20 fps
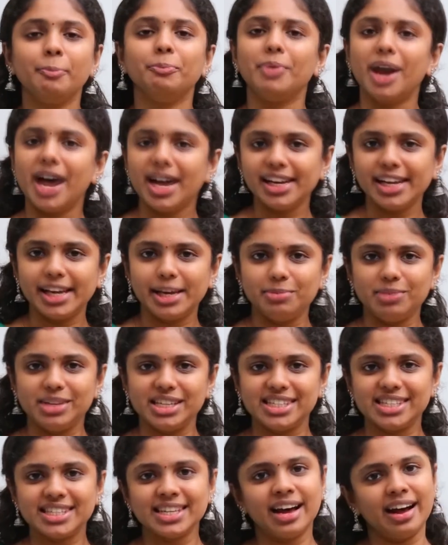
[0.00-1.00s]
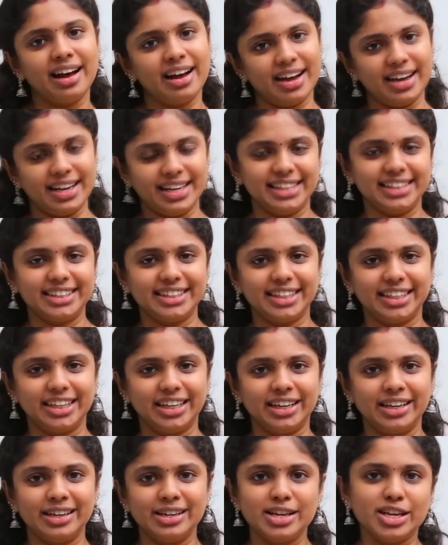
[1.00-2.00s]
My name is Harida.
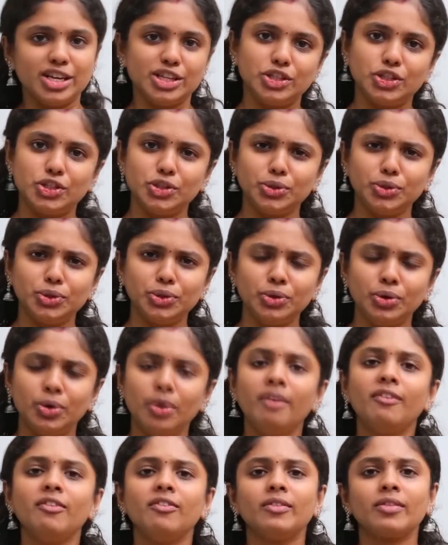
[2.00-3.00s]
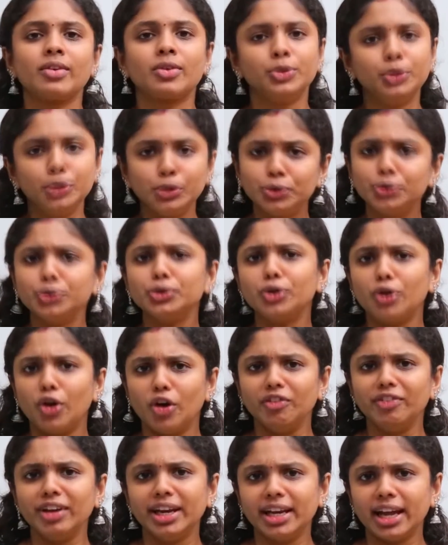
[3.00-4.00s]
So, due to
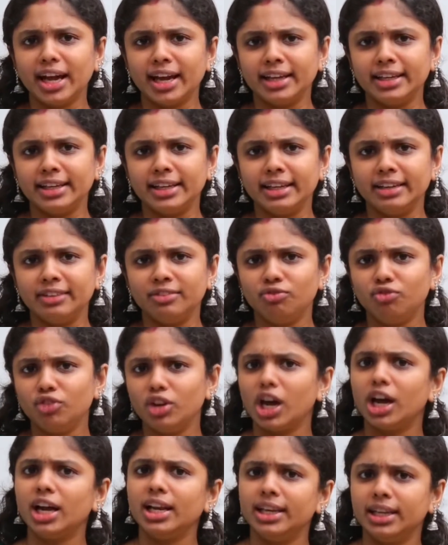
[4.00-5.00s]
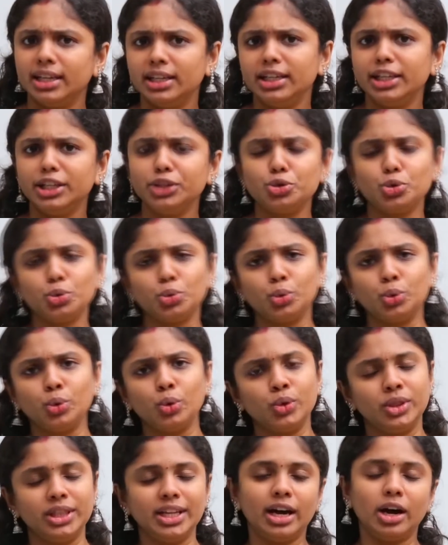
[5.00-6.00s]
COVID-19, we are learning through
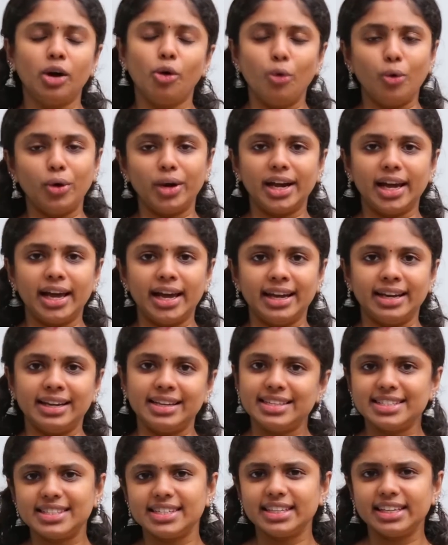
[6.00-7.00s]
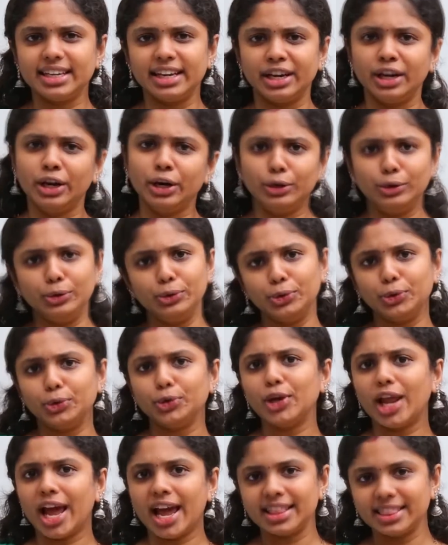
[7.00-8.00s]
the online, isn't it? Do you
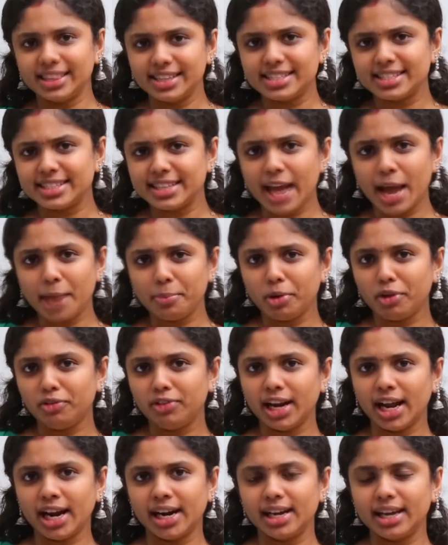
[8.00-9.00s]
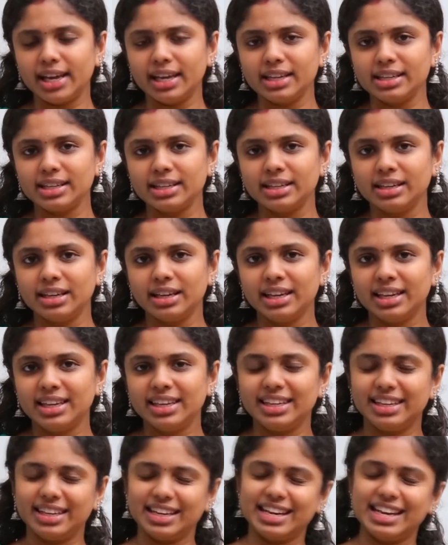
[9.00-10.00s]
like this type of learning?
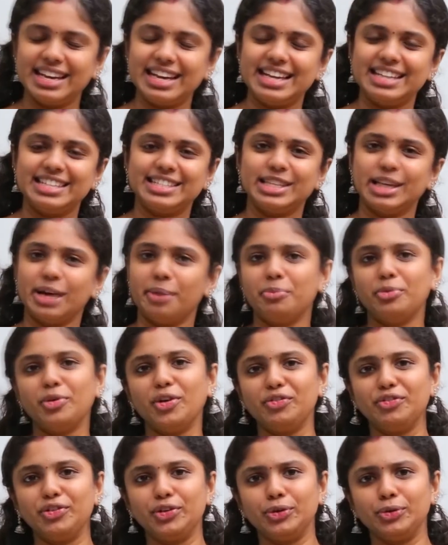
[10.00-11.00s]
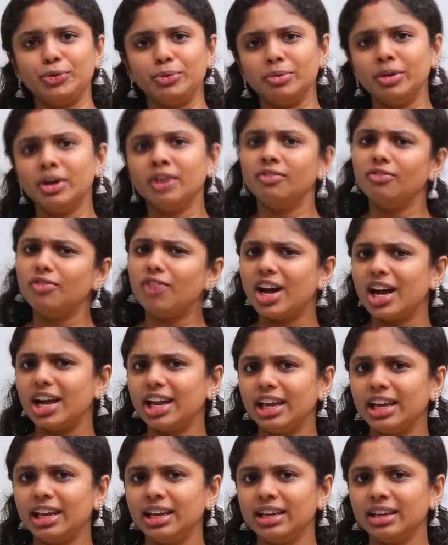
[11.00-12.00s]
Yes, some of you.
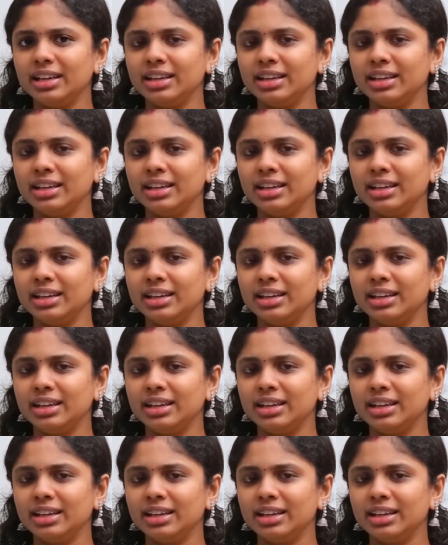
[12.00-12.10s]
Why?